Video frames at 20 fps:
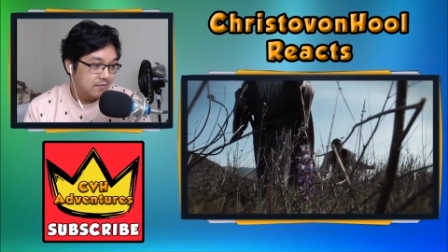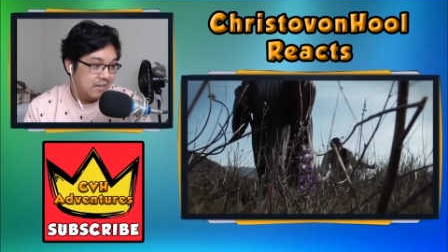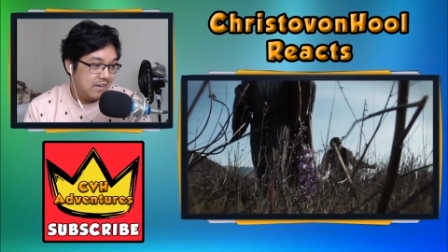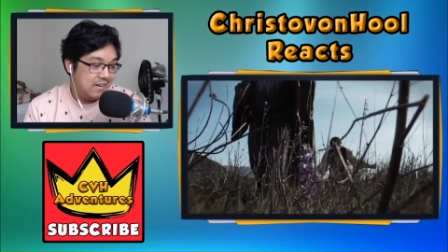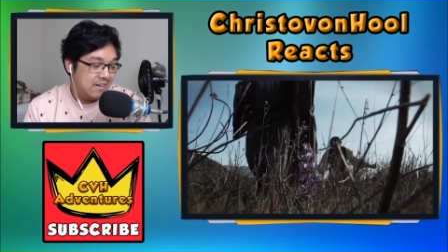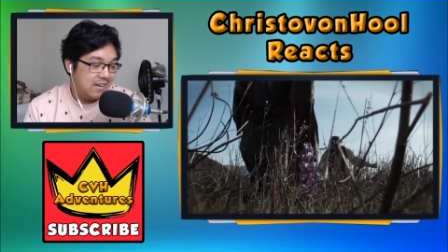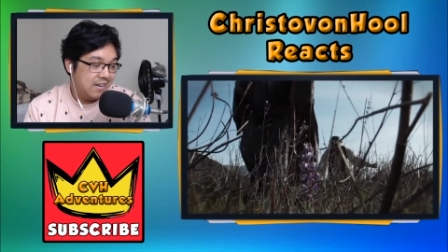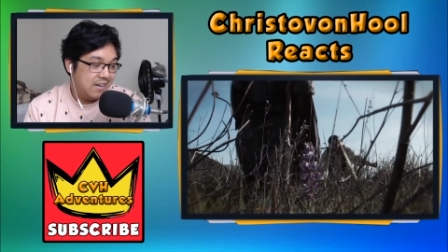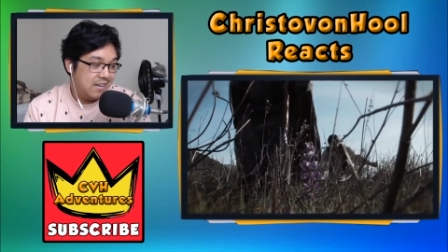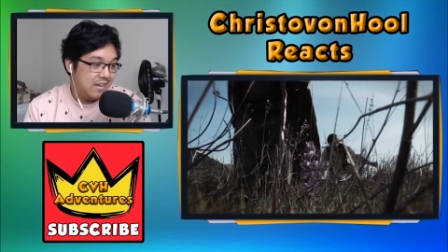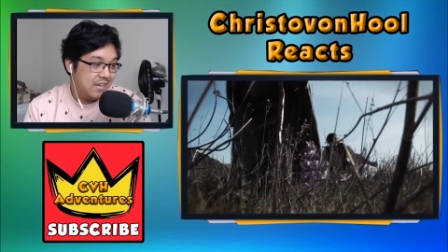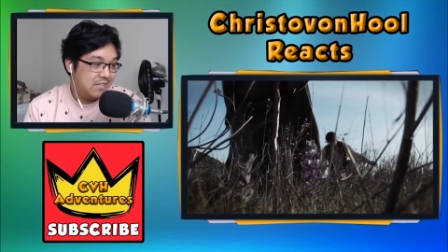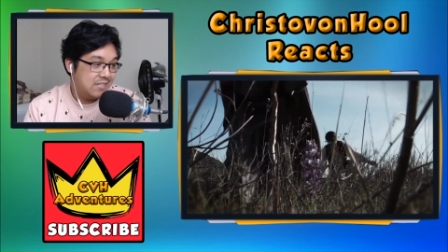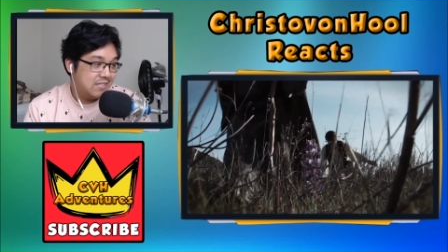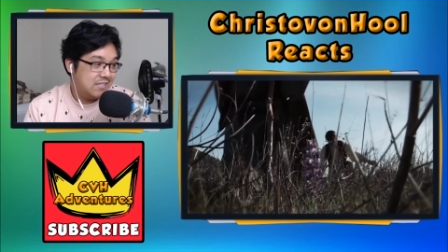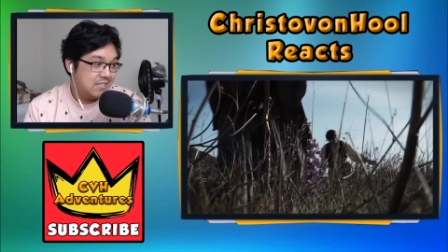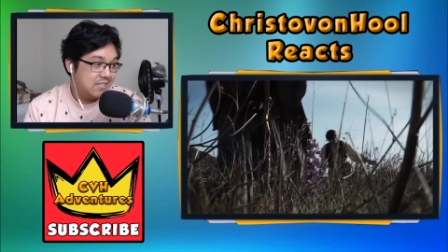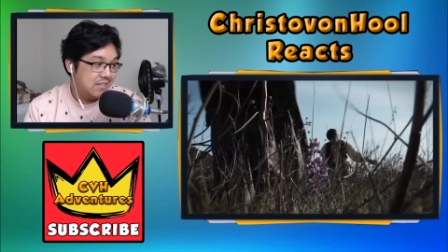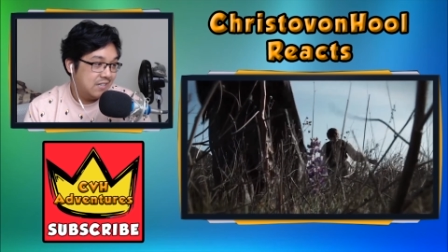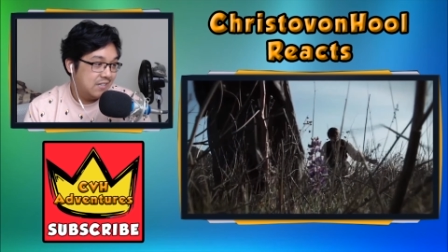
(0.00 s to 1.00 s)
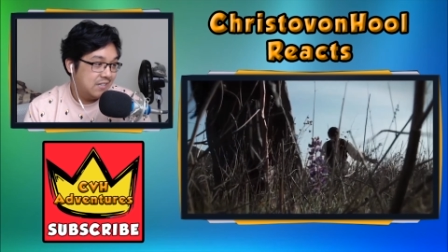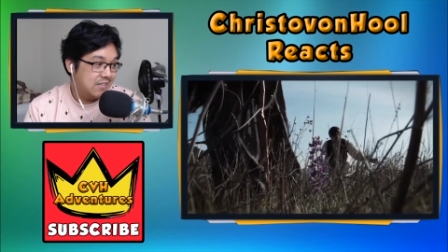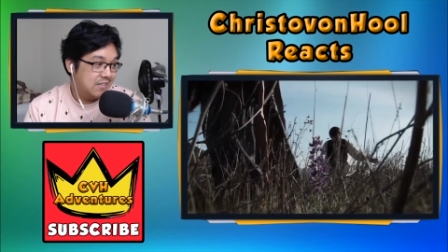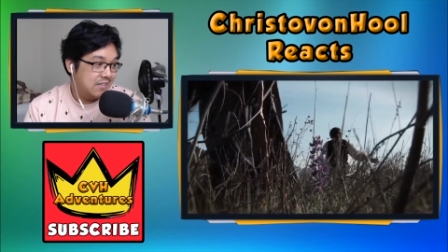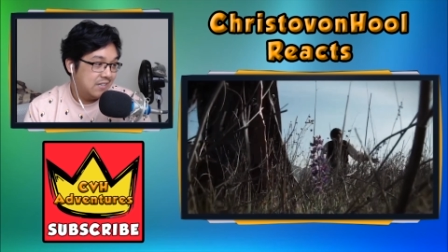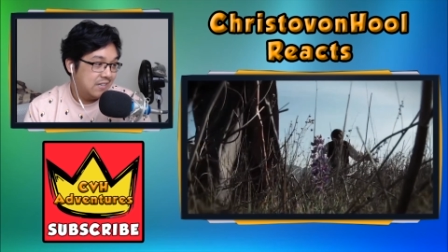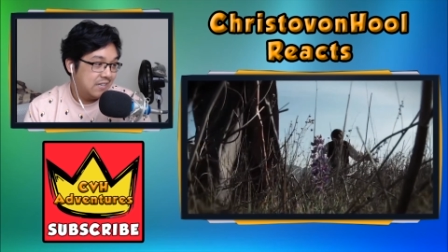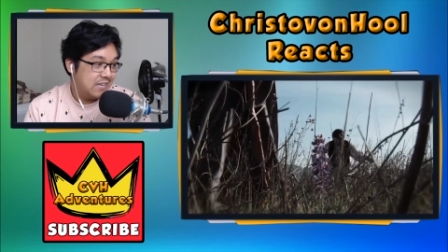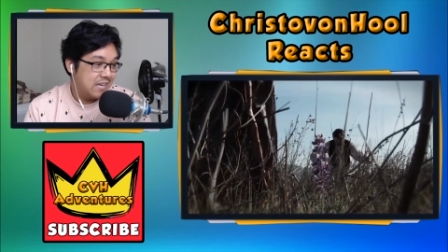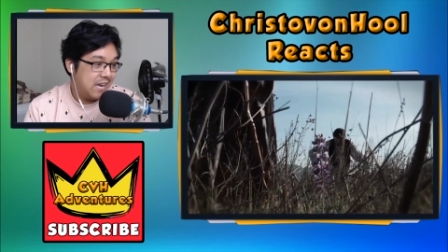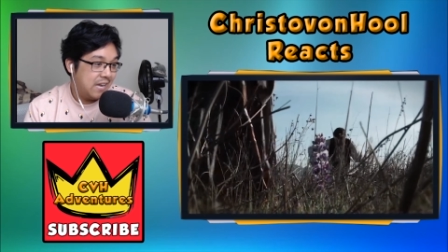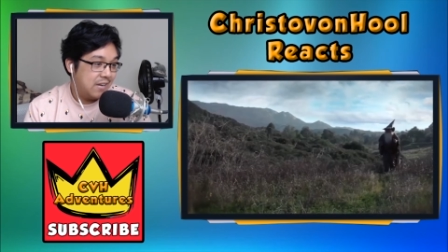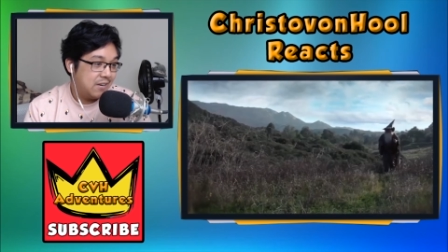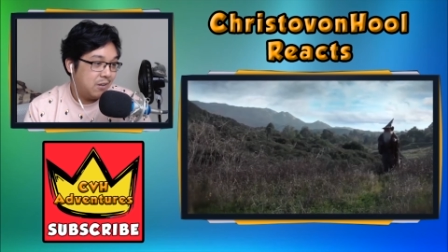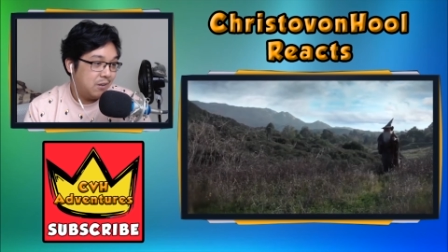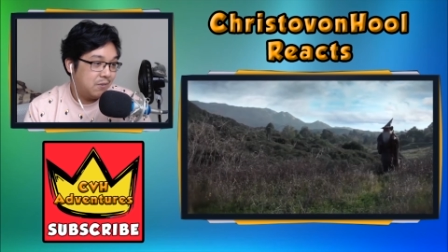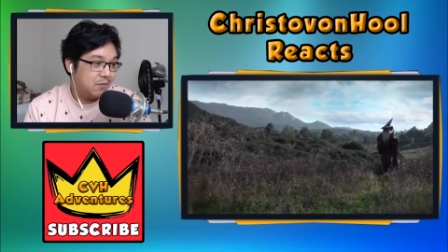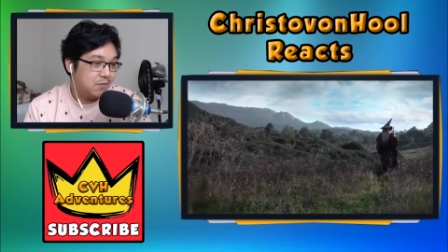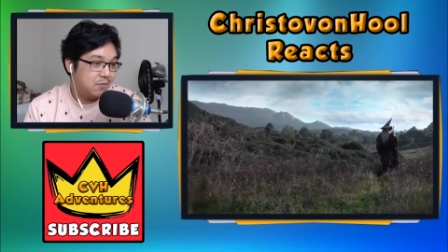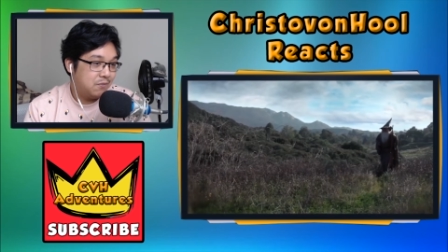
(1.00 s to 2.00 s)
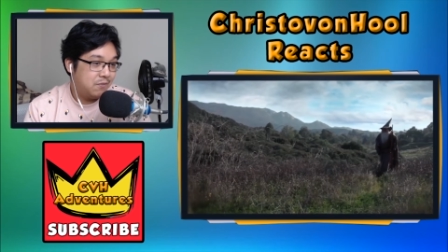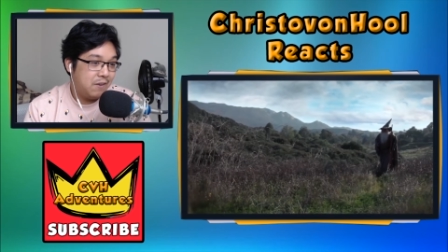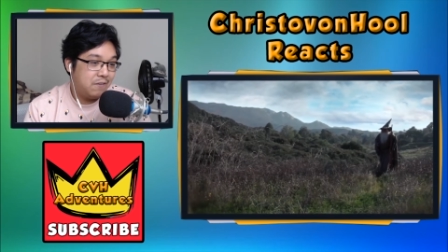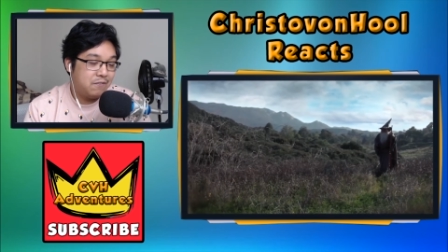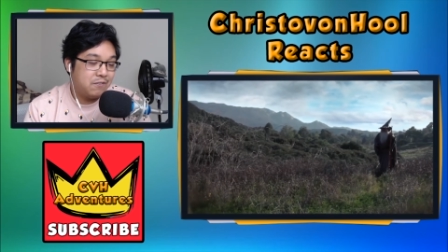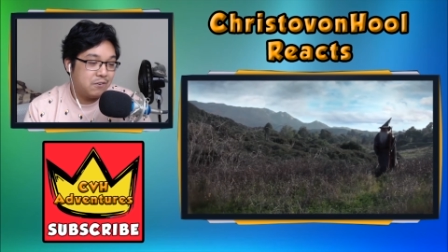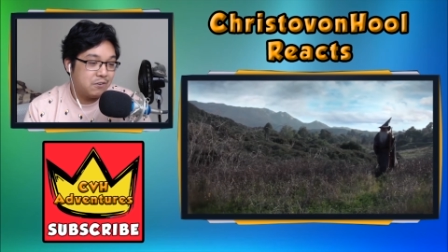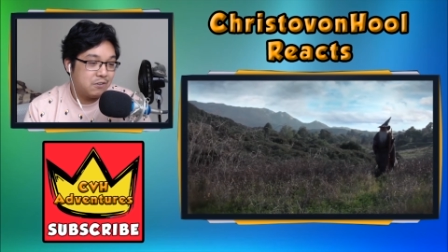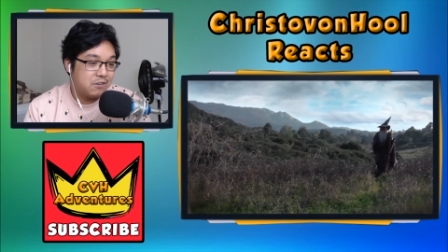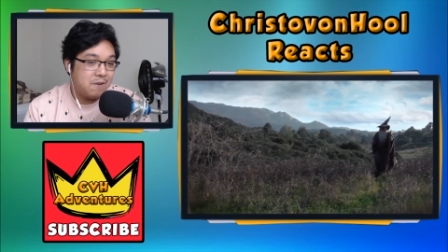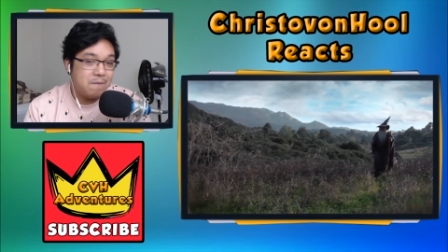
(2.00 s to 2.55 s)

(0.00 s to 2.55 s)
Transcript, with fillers: And ah, yes, Gandalf's favorite